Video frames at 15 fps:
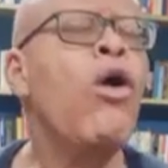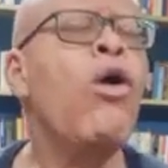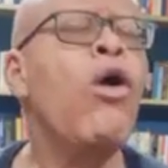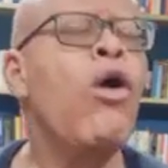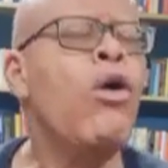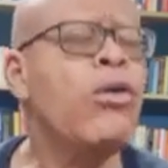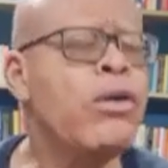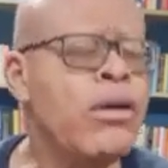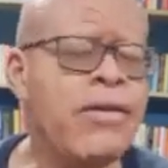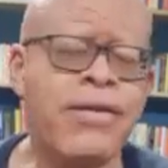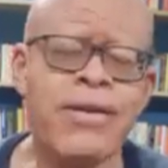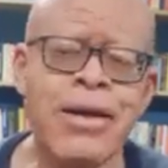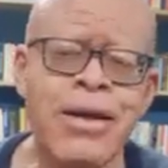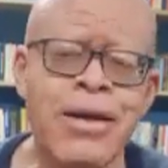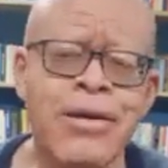All
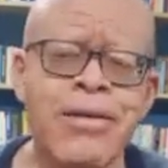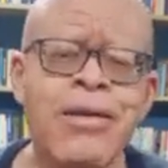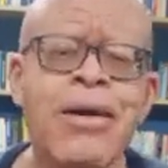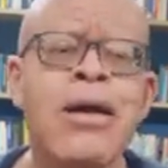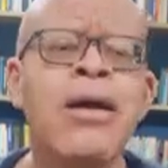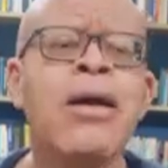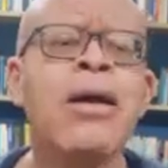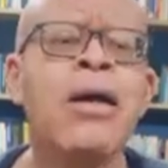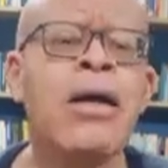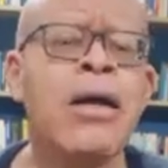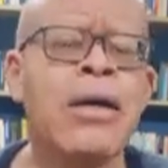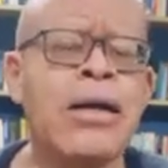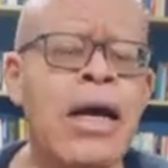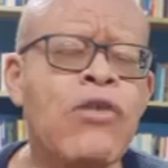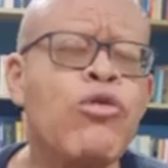these things,
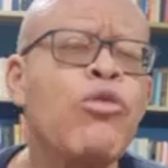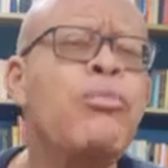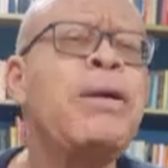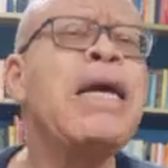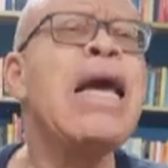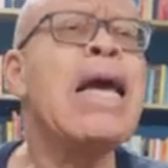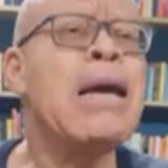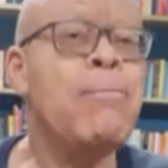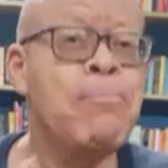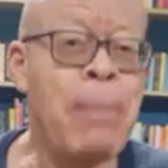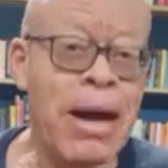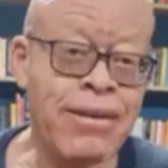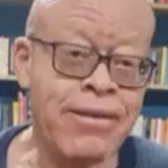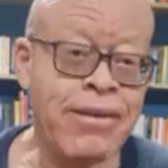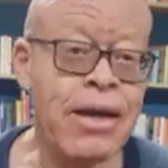there should be a
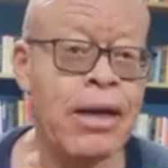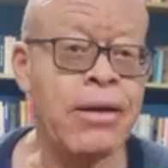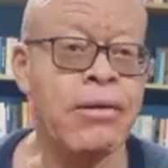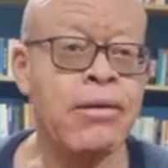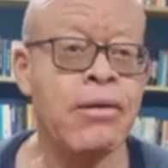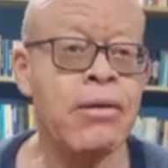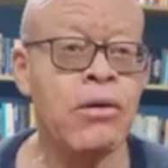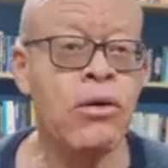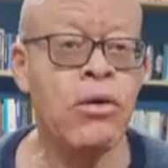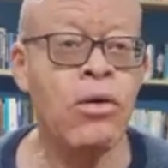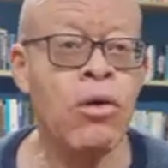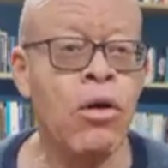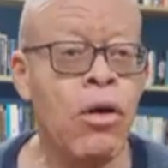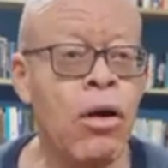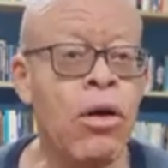basket
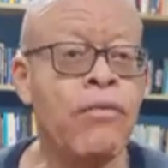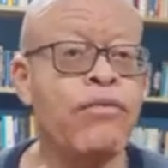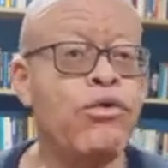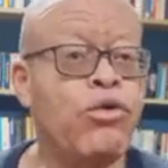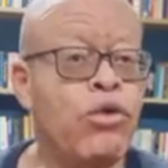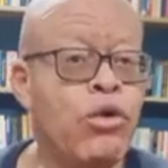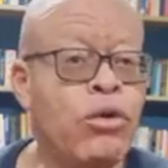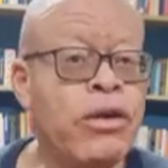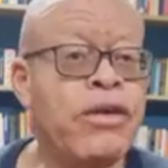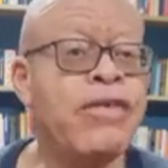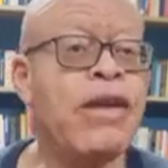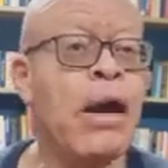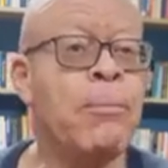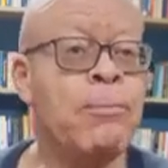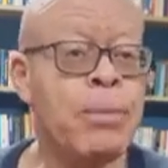of
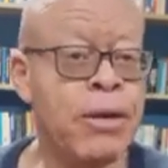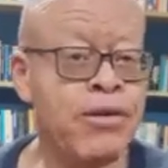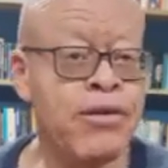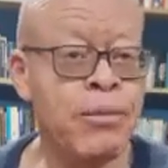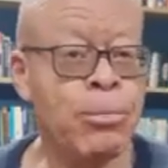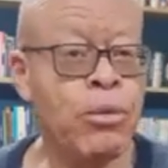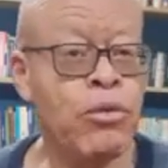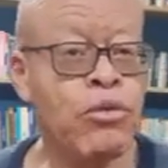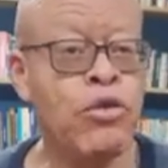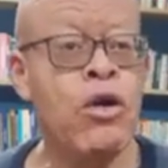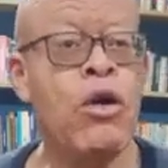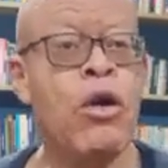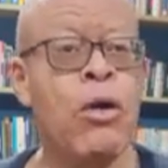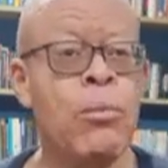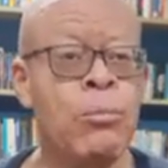theories and
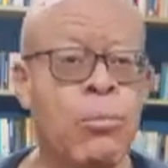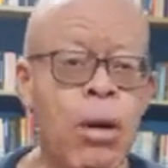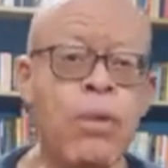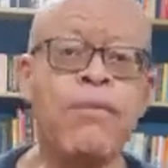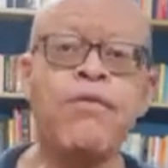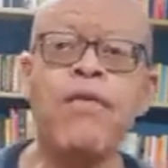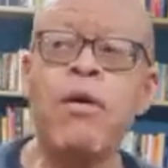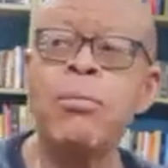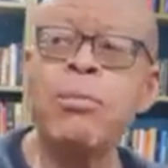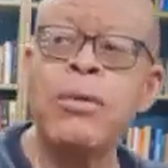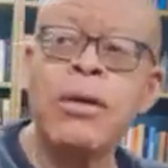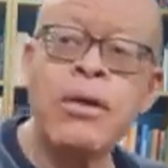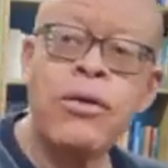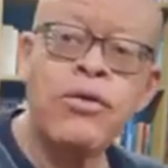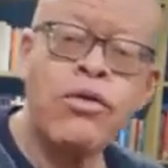principles, both from
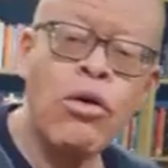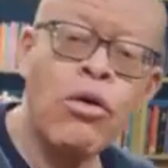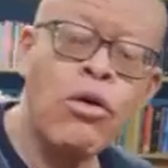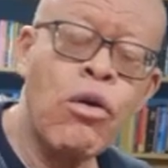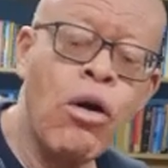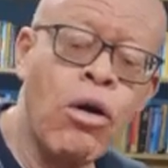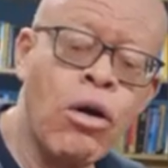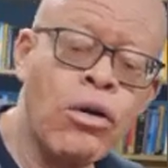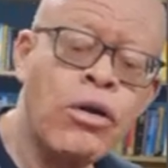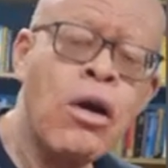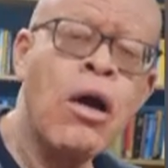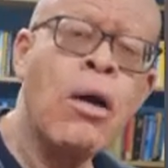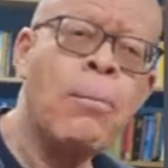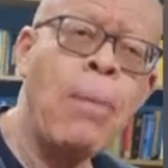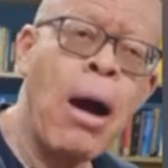the so-called
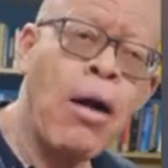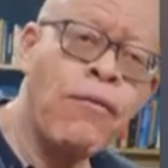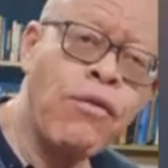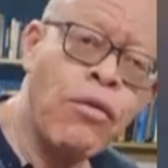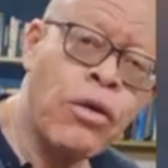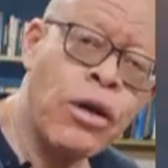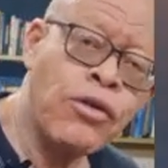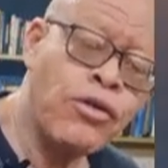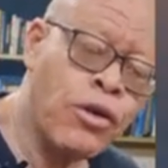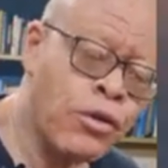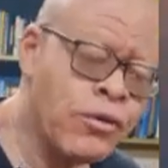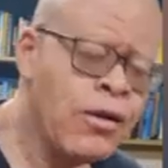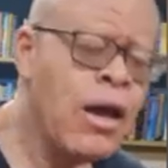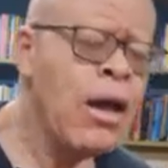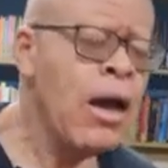powerful
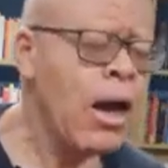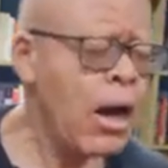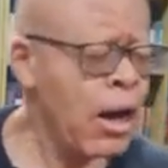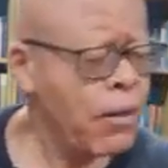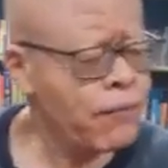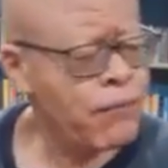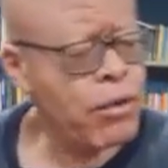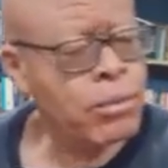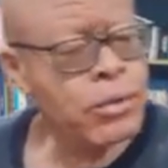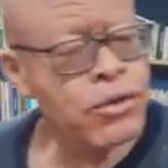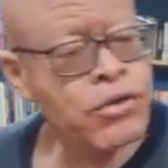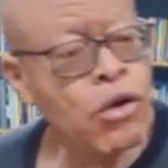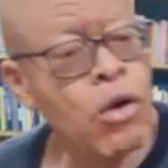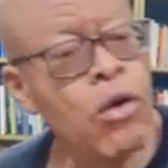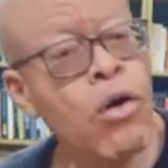nations and from the
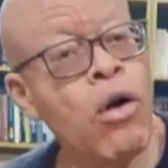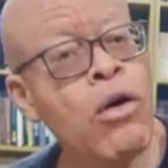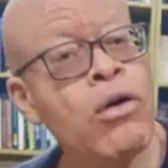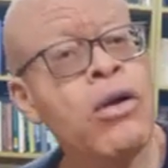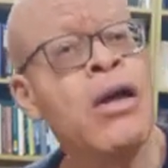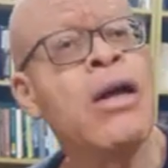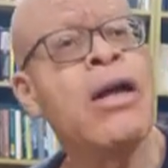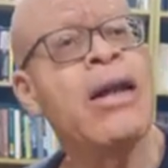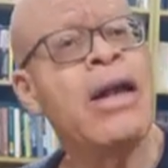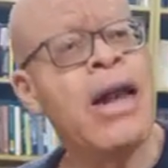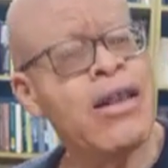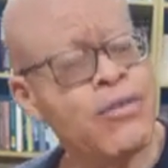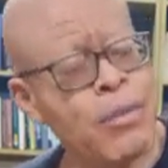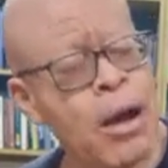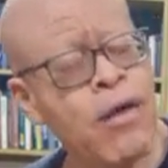so-called
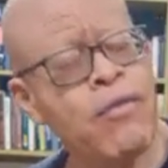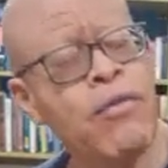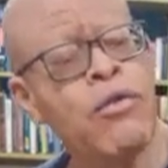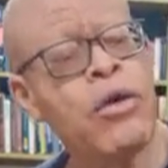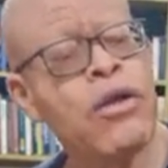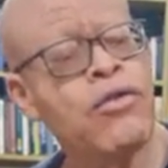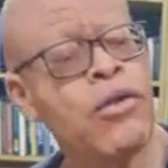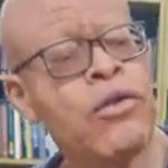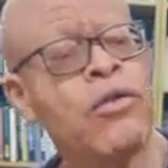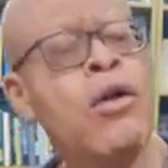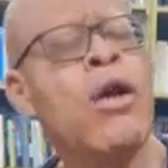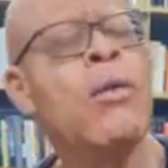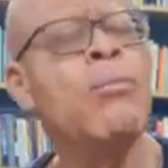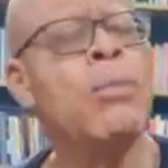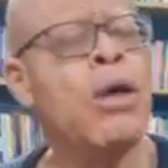less powerful nations,
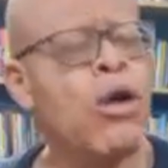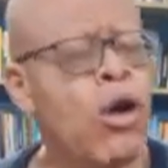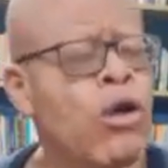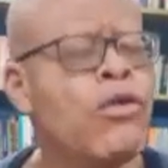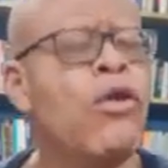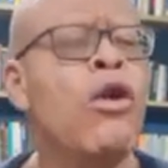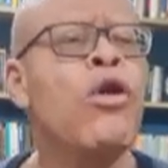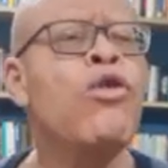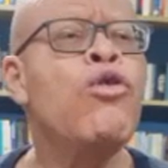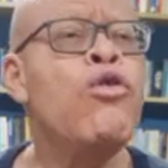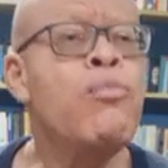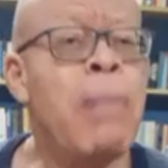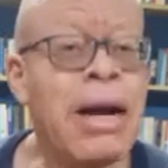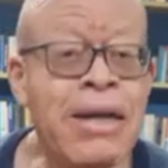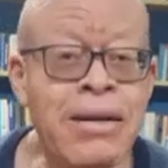because
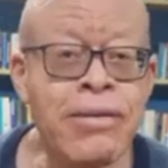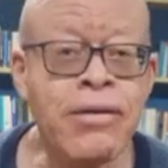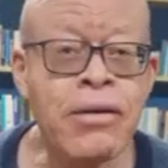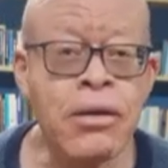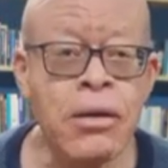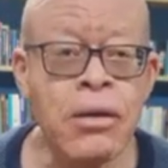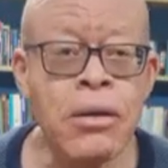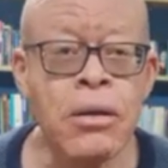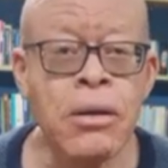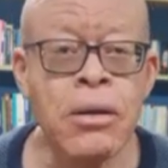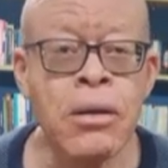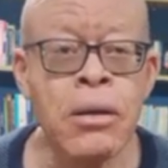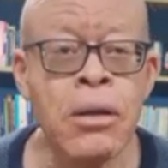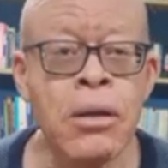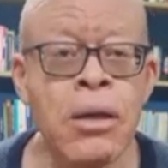humanity,
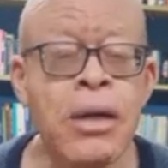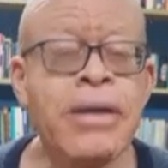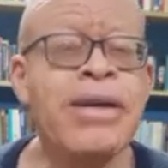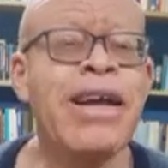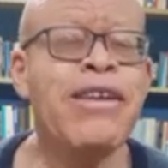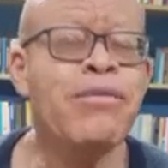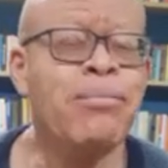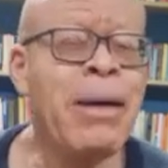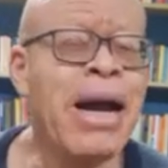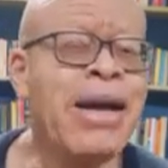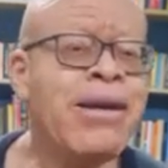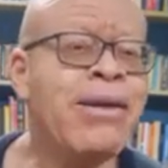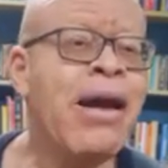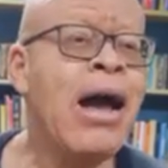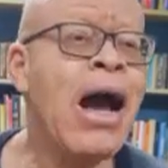
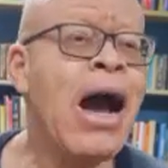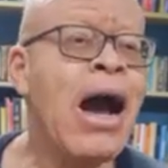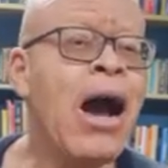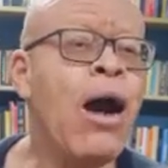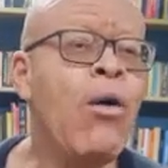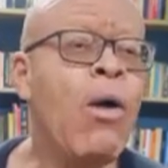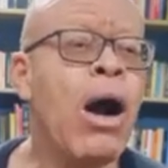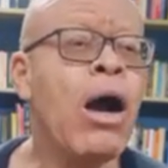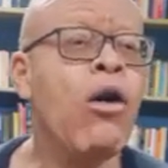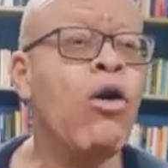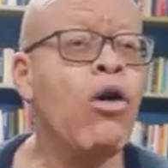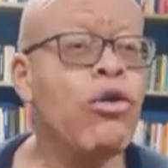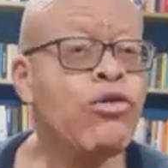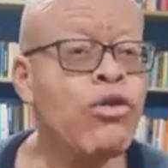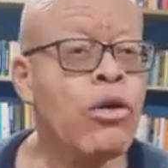despite our
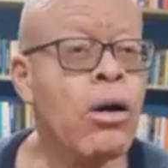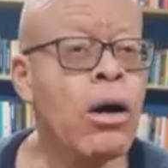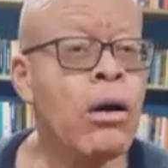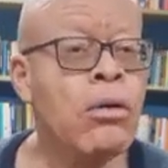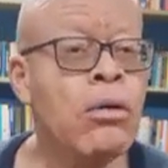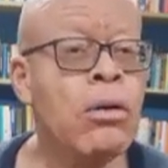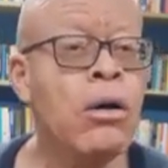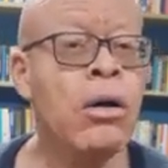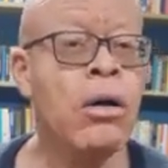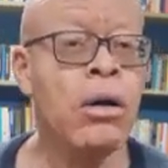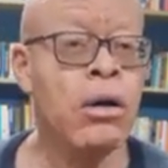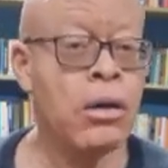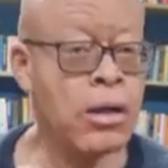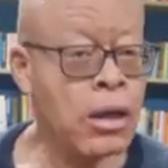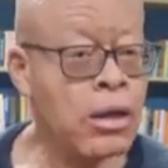cultural,
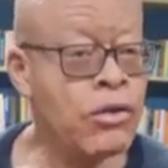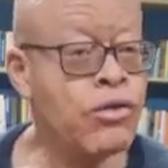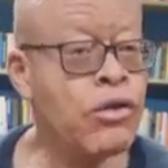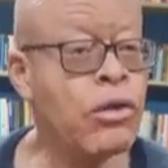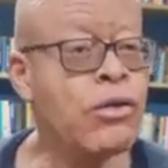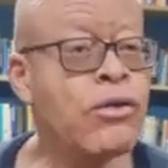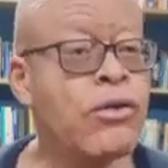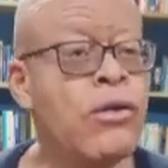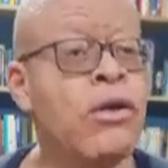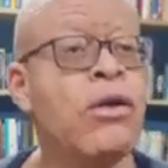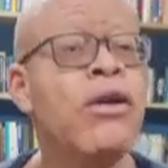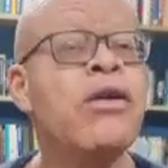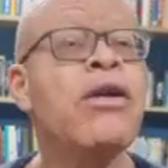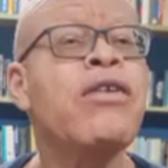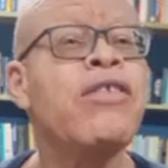religious,
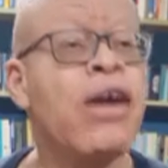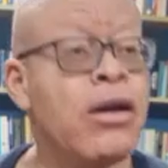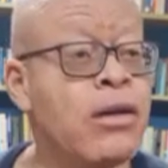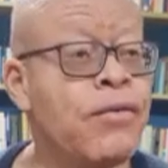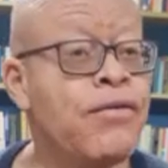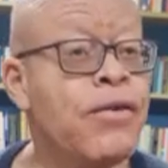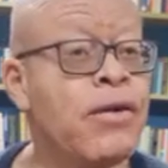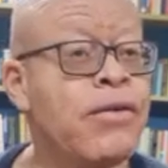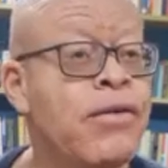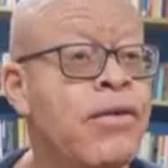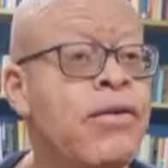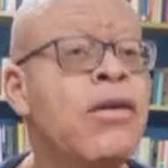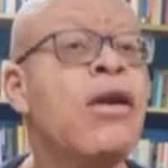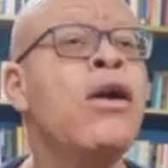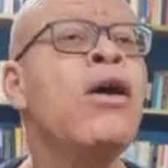racial
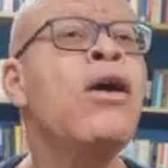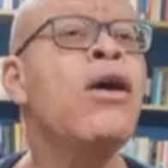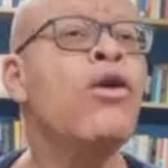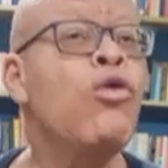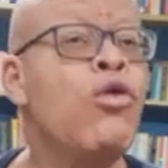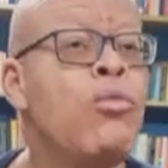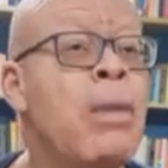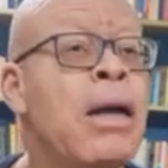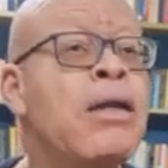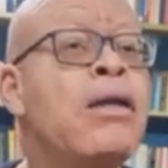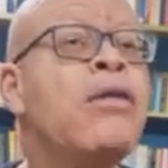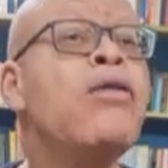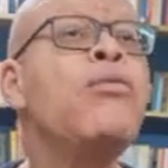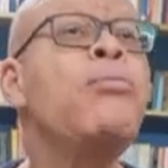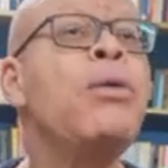differences,
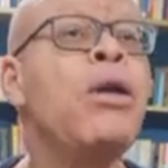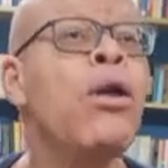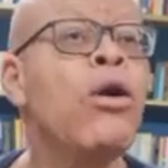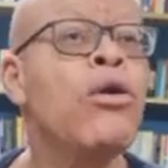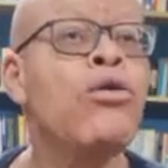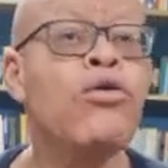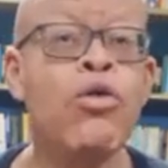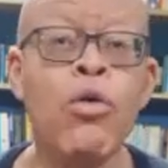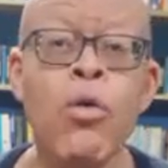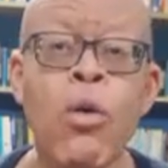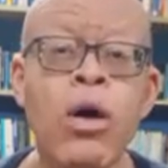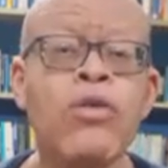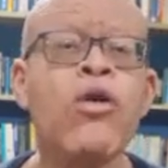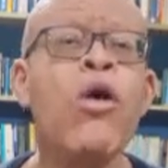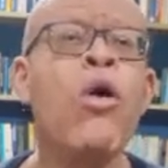humanity belongs to
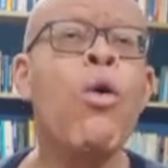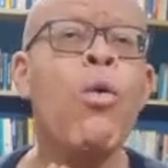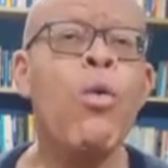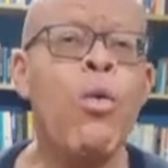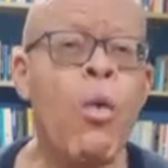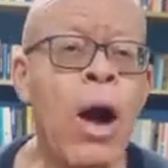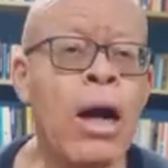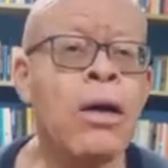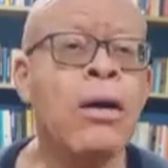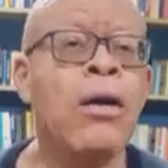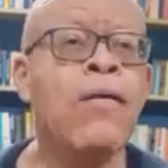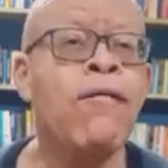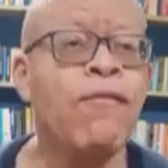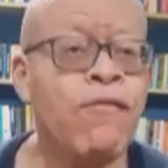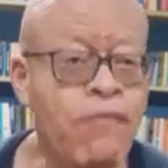what? One
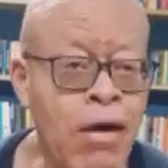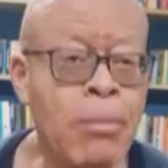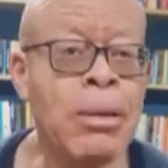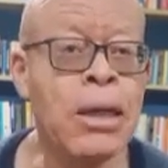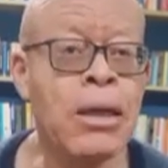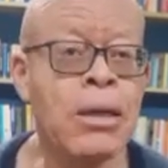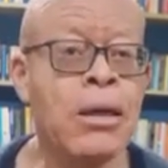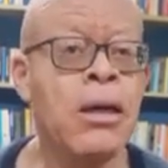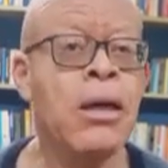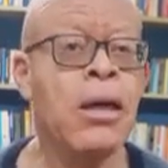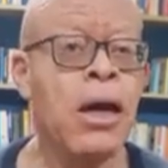family.